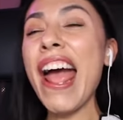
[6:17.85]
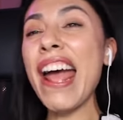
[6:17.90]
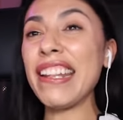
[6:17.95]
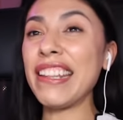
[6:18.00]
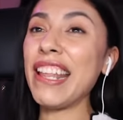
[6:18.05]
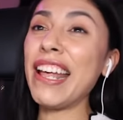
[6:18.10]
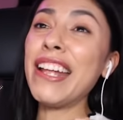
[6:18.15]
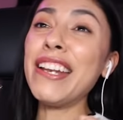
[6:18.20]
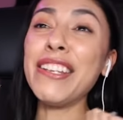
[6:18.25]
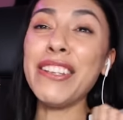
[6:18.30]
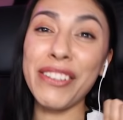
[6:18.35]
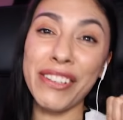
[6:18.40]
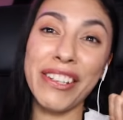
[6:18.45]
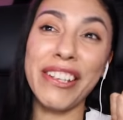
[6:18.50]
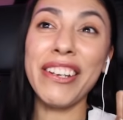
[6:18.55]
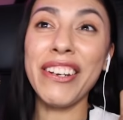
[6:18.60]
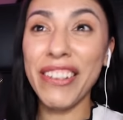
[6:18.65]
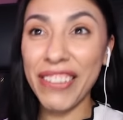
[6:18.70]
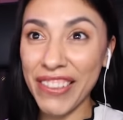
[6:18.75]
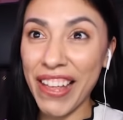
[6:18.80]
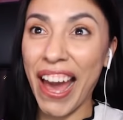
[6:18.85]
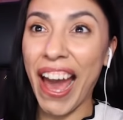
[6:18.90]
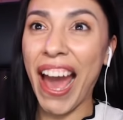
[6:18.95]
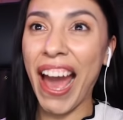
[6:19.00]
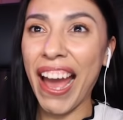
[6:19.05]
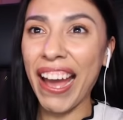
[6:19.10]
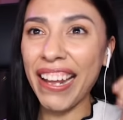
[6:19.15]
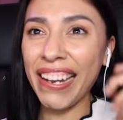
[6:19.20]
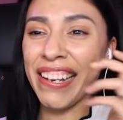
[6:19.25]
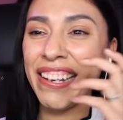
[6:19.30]
And then you hear
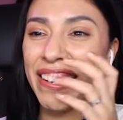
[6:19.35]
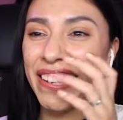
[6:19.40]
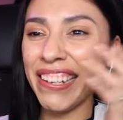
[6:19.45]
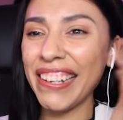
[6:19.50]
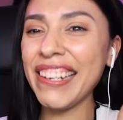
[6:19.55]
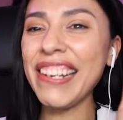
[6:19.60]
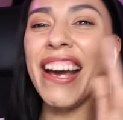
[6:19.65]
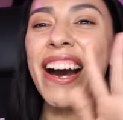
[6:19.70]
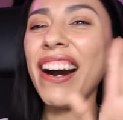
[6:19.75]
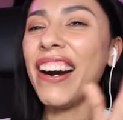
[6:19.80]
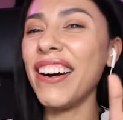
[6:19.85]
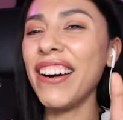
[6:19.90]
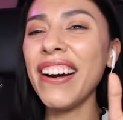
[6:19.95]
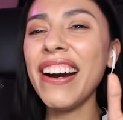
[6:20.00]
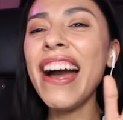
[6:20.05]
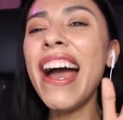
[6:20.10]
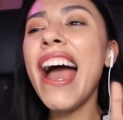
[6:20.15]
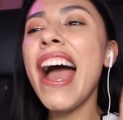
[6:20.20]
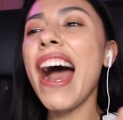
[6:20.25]
that. no,